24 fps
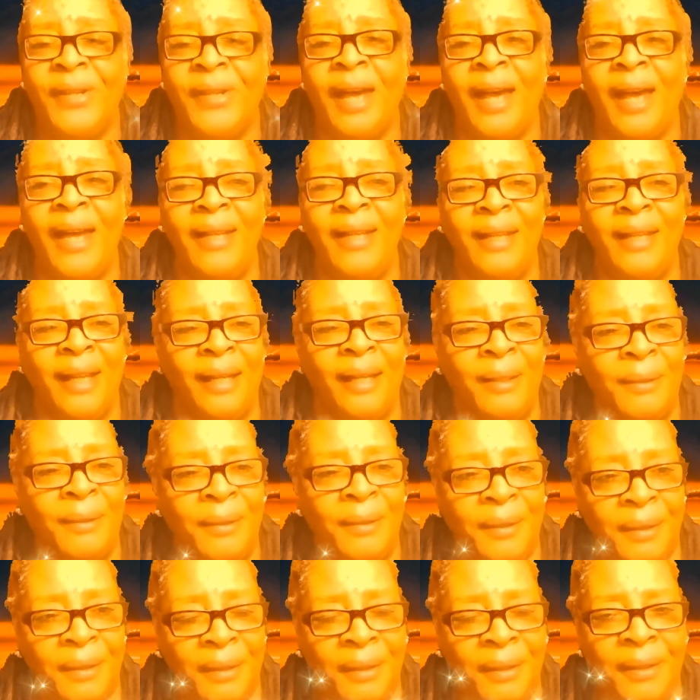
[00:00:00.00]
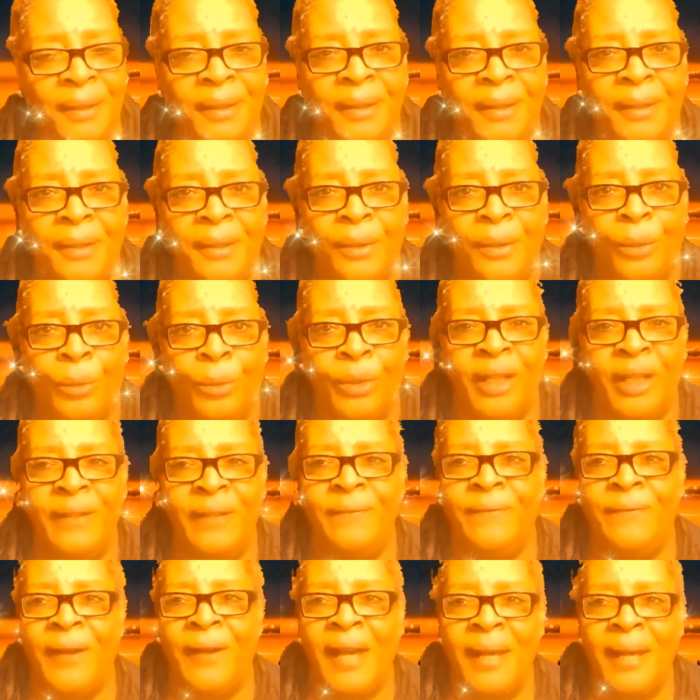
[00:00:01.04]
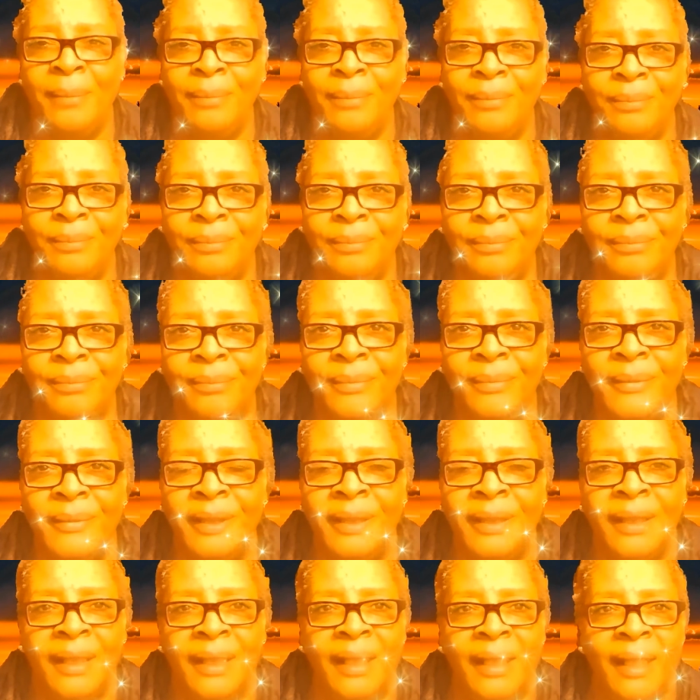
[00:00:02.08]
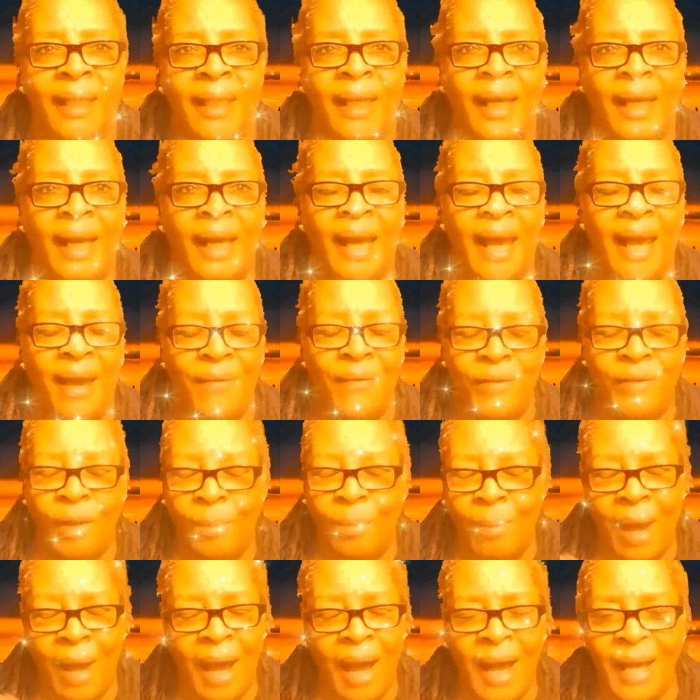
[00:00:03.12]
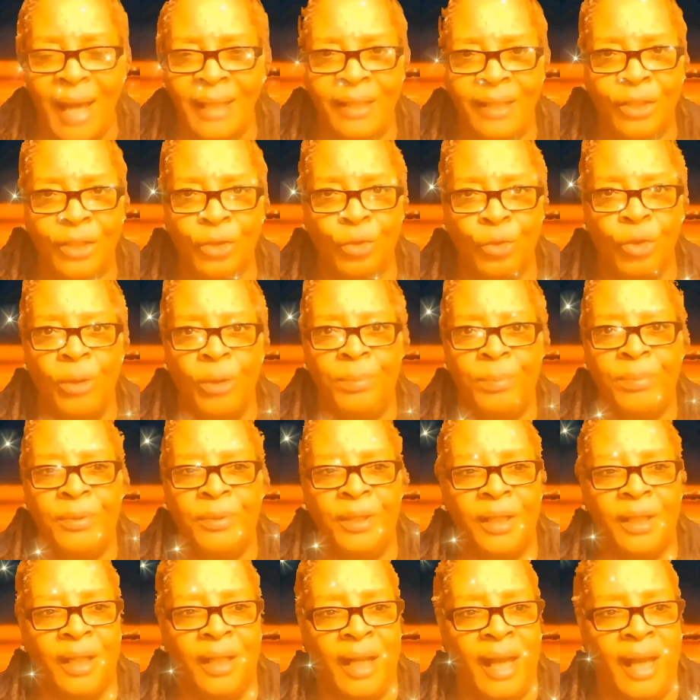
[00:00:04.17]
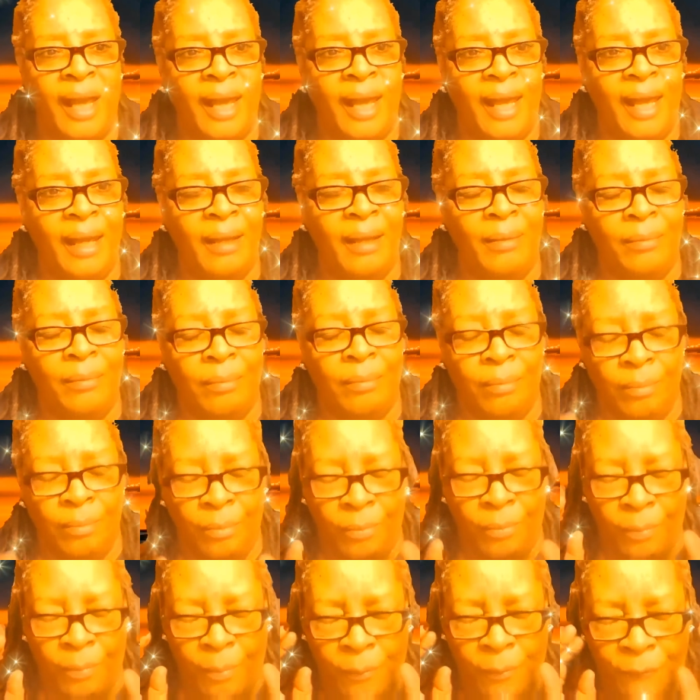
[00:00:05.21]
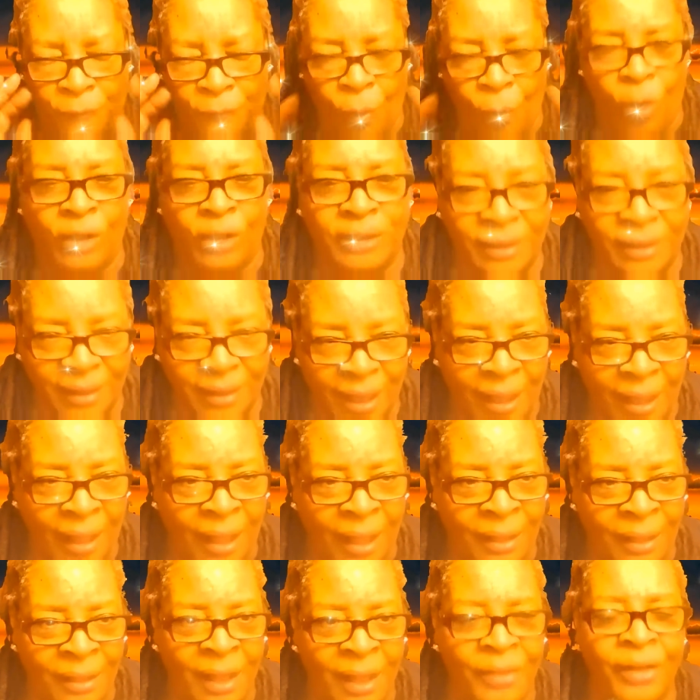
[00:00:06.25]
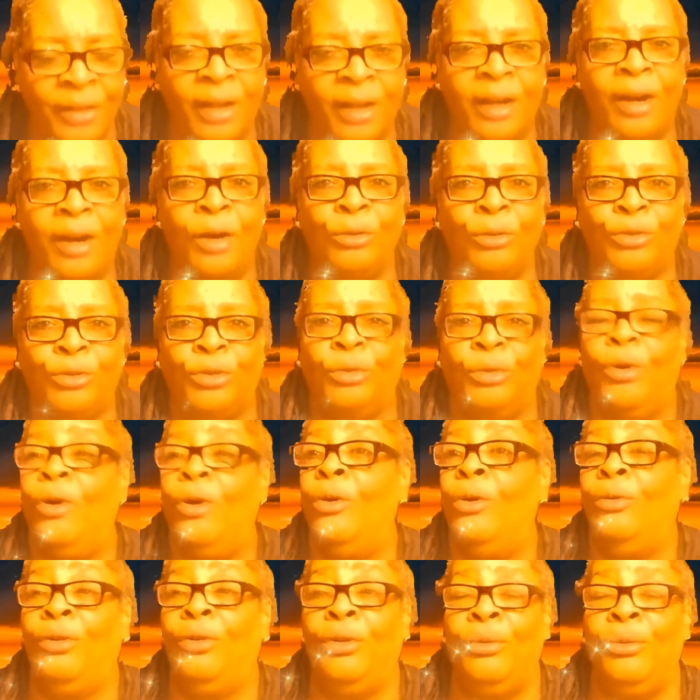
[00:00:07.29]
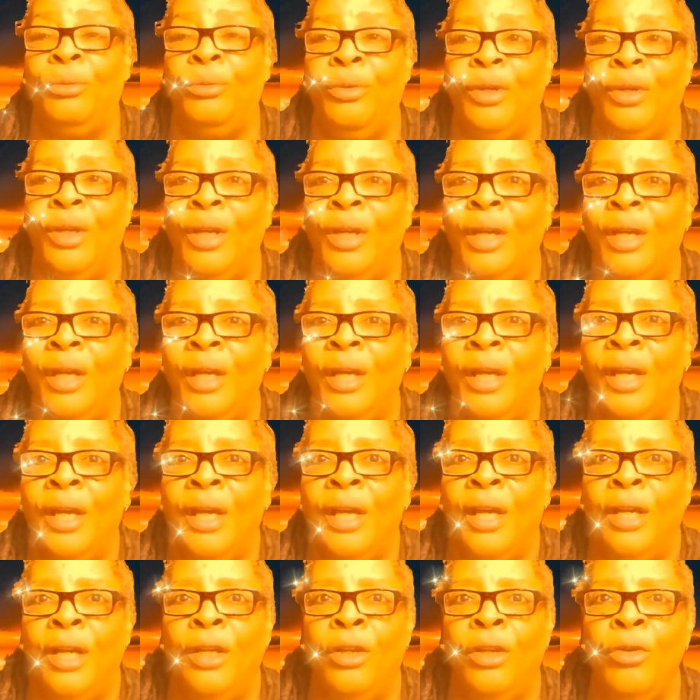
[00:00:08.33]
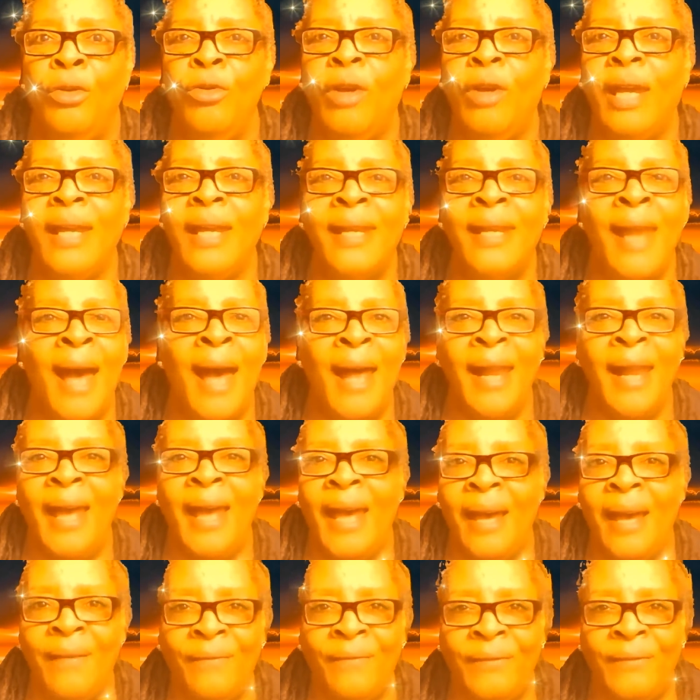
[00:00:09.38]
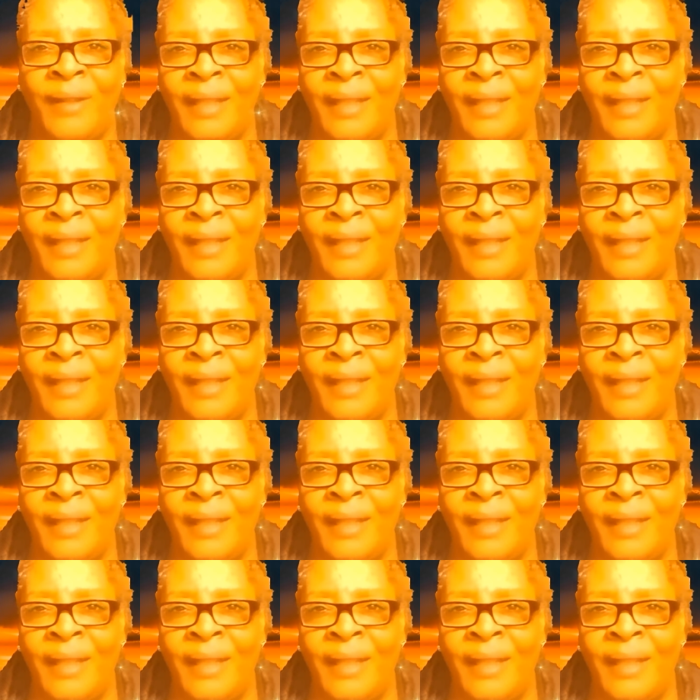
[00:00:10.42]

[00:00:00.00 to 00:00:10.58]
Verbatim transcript: upside down, revamped, have your mind stripped and forced another culture on you you cannot